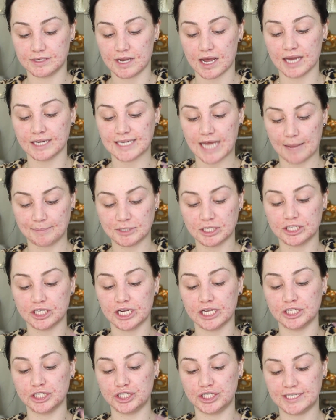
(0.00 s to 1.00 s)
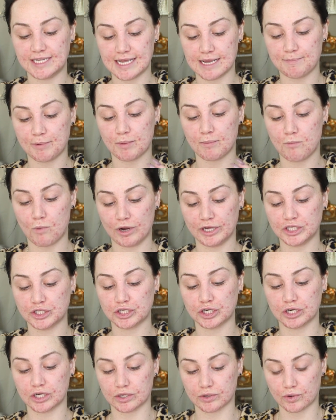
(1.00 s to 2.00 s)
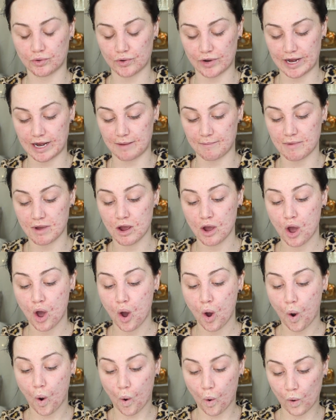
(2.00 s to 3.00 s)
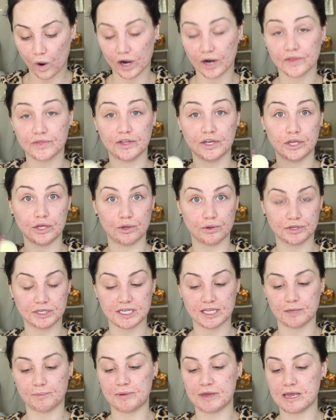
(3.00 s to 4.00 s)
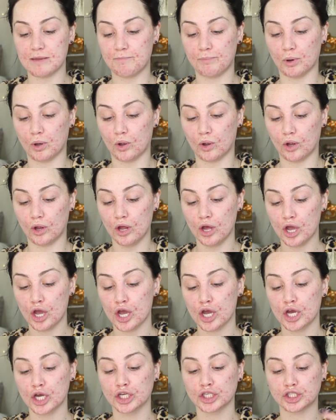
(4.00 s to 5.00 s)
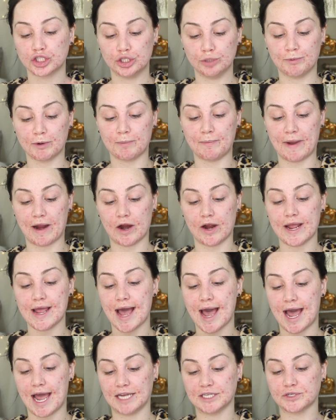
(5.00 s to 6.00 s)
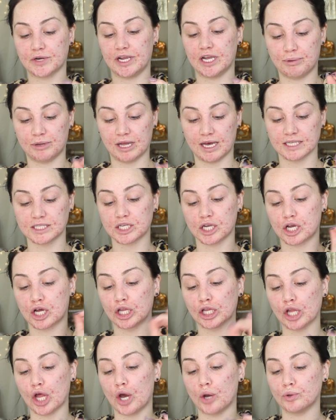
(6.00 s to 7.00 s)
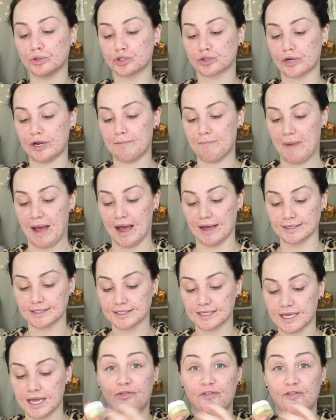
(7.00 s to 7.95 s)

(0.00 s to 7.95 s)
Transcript: Adaptogen Deep Moisture Cream or the Youth to the People Superberry Hydrate+Glow Dream Mask.